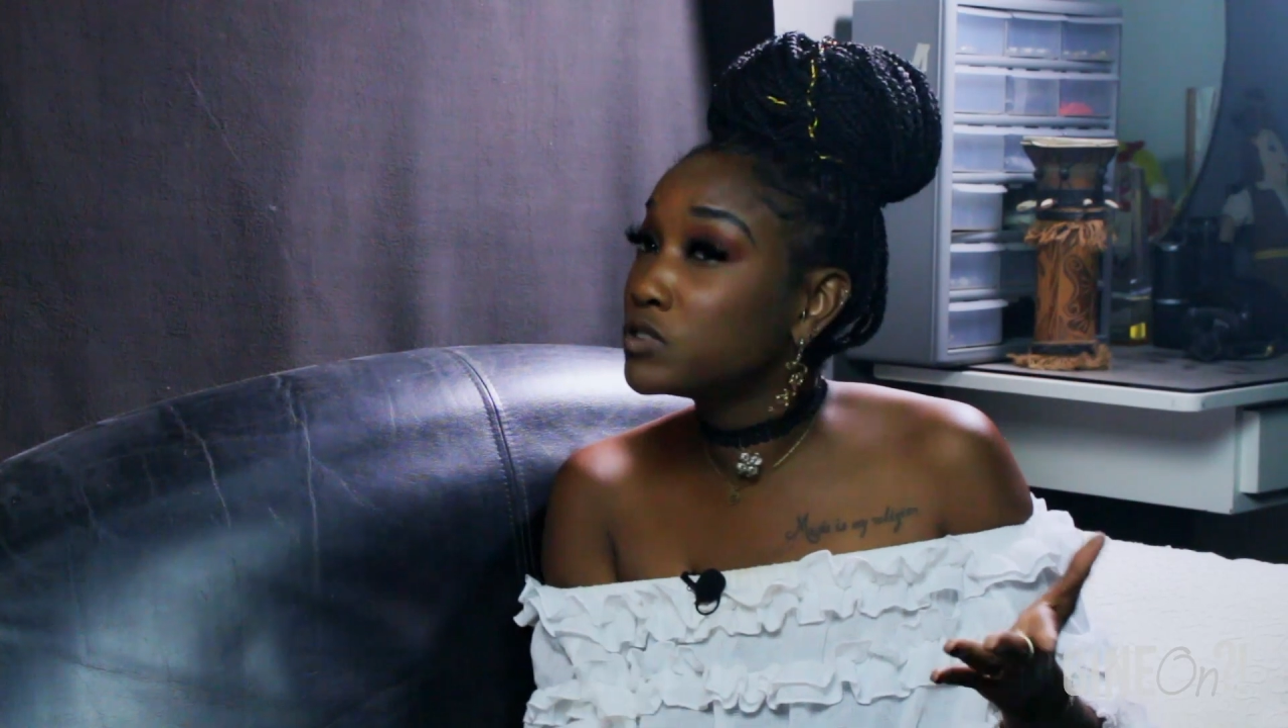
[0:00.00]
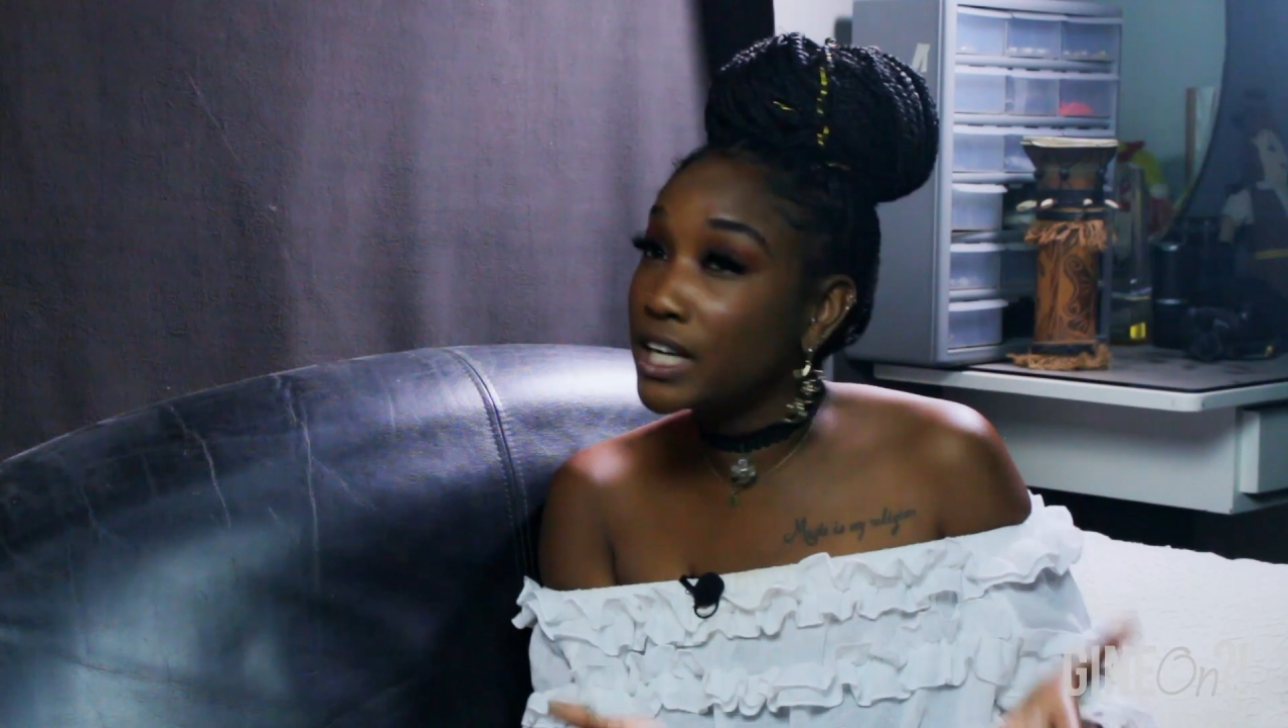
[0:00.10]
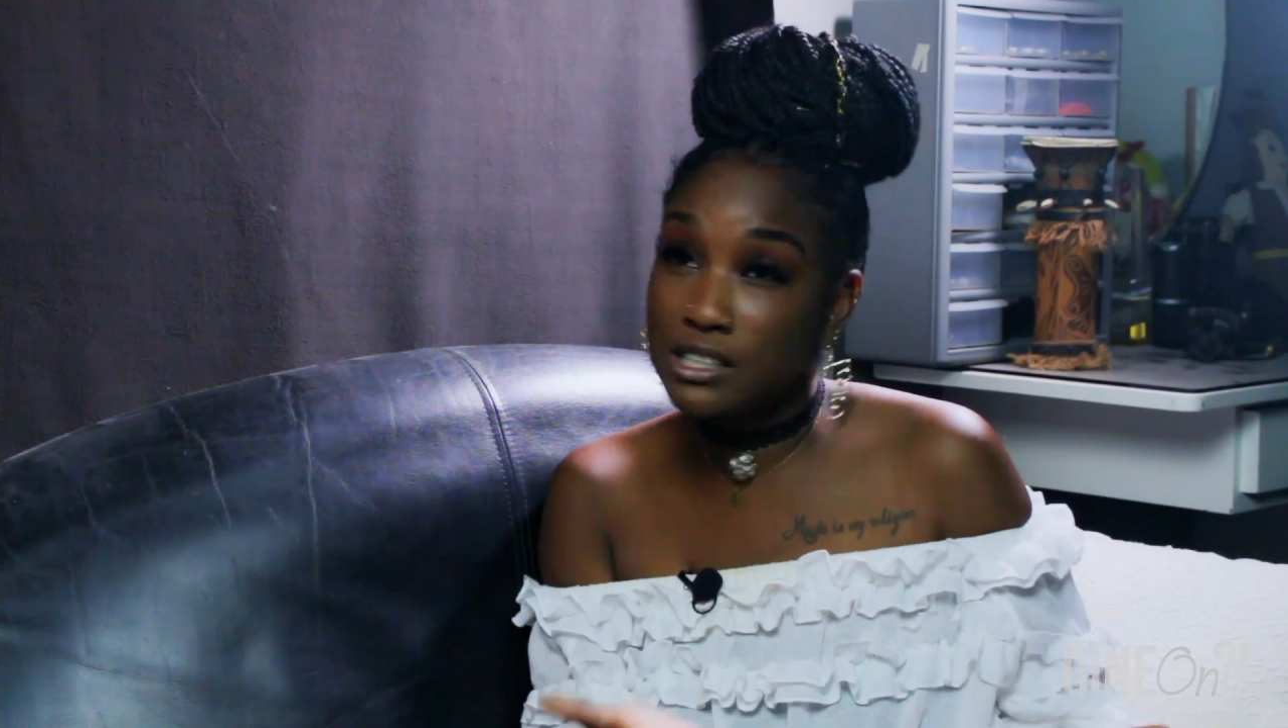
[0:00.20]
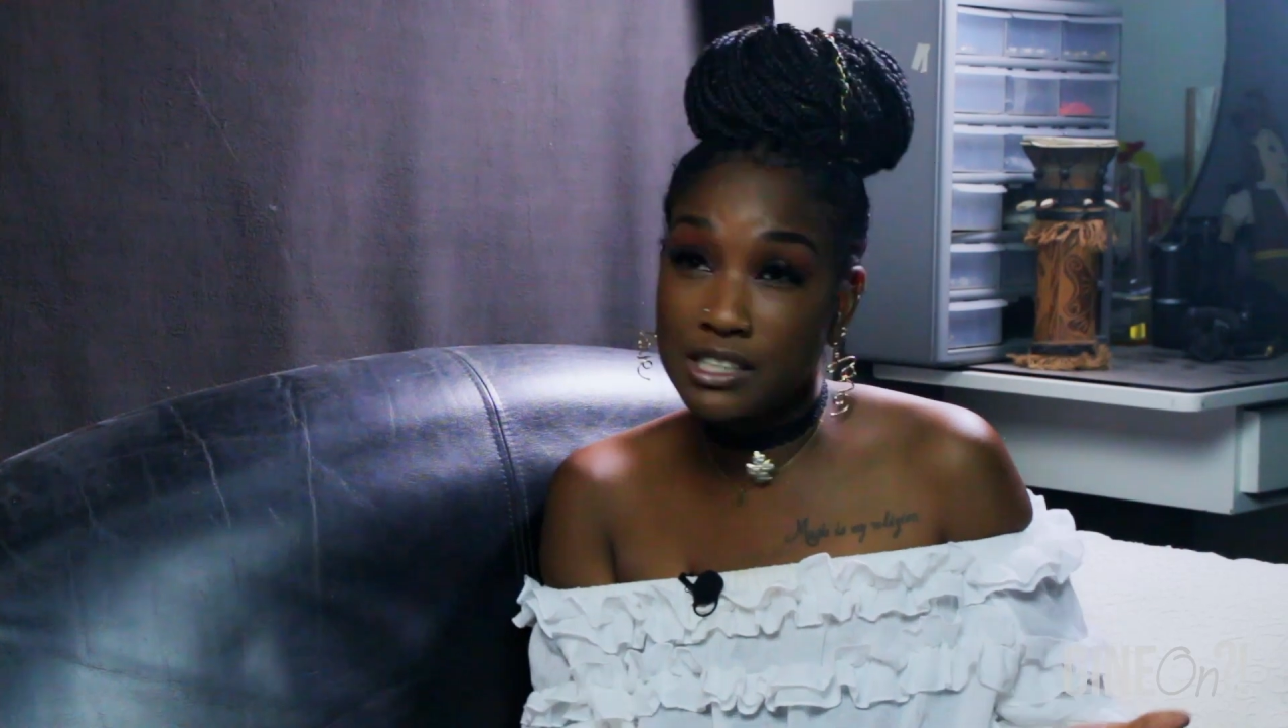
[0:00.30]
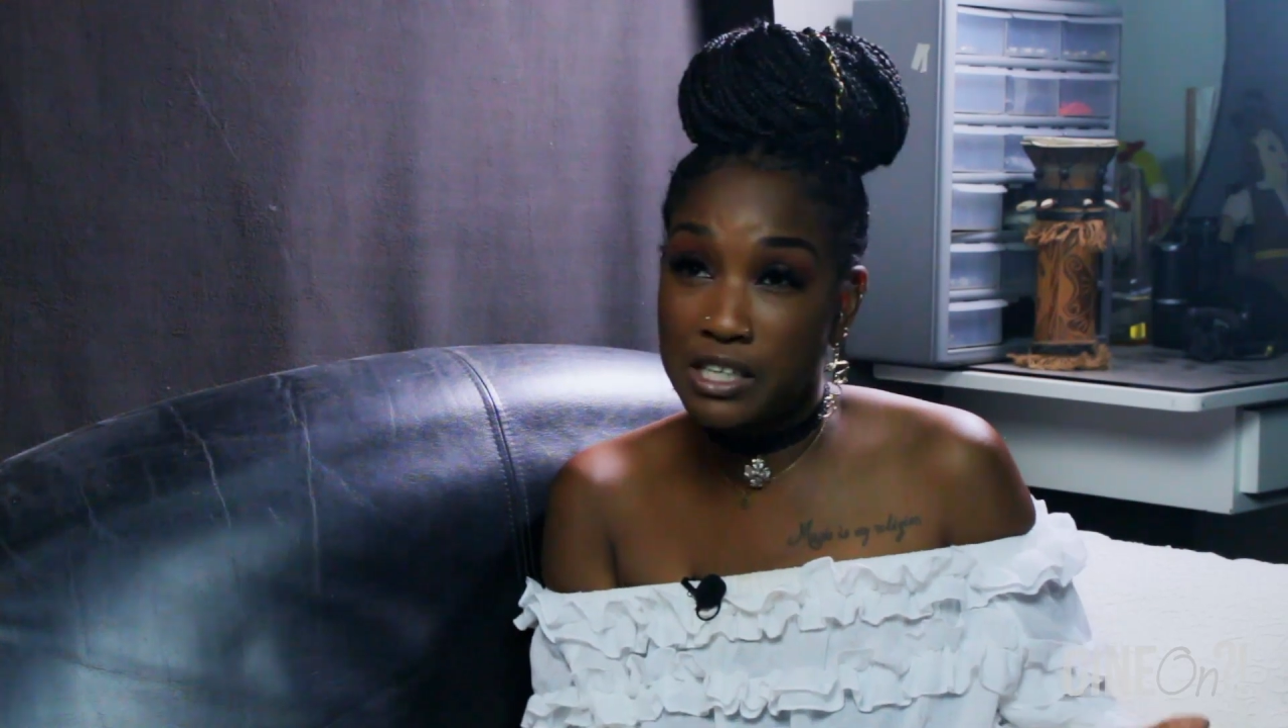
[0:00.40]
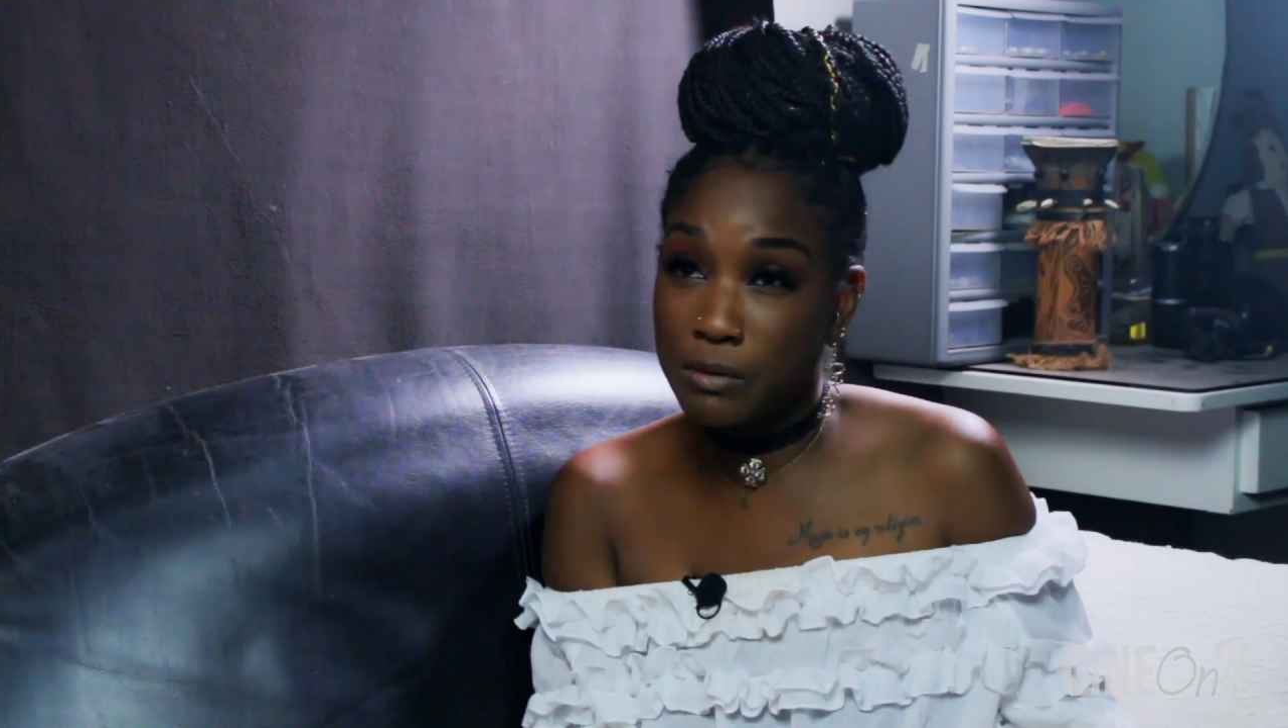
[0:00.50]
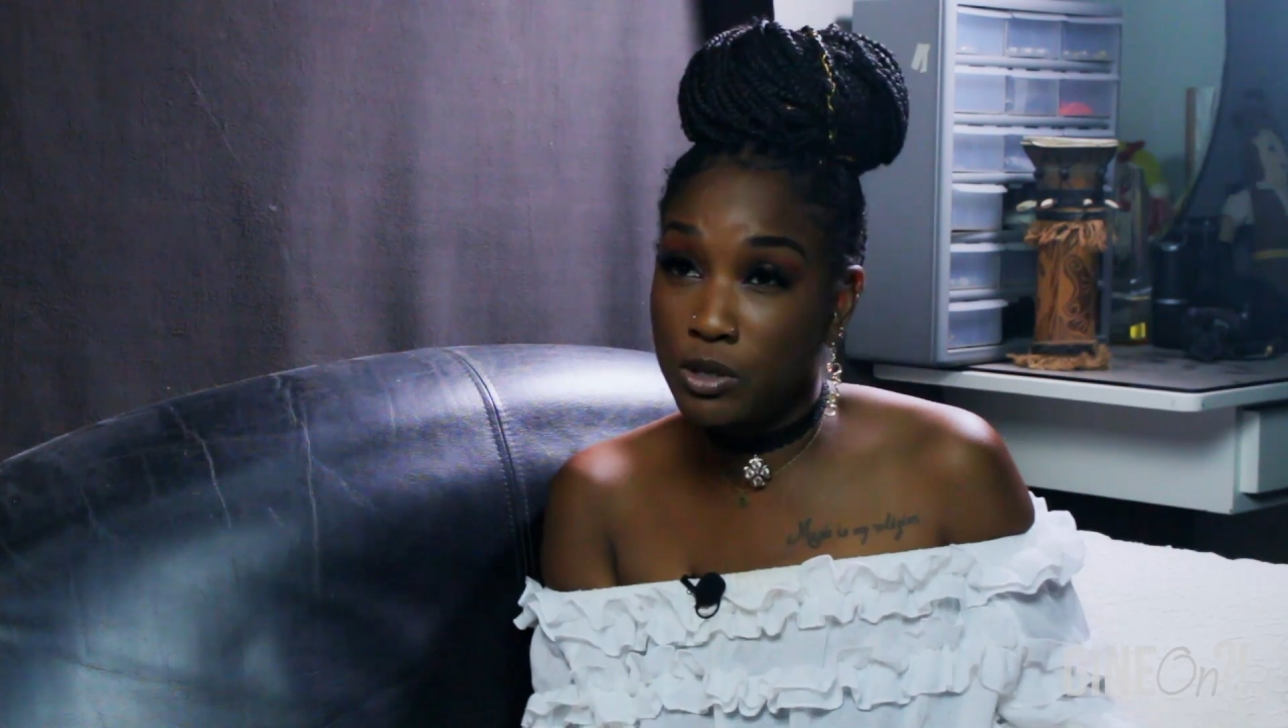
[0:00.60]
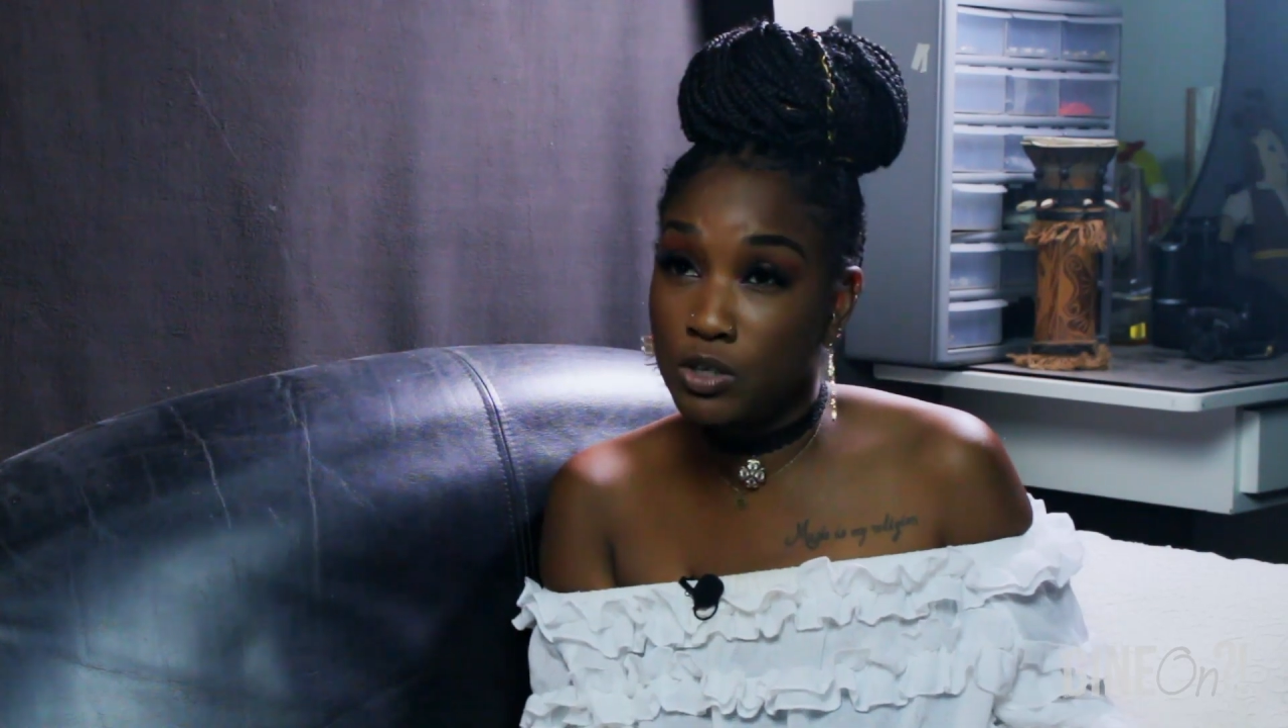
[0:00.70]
sides of the table.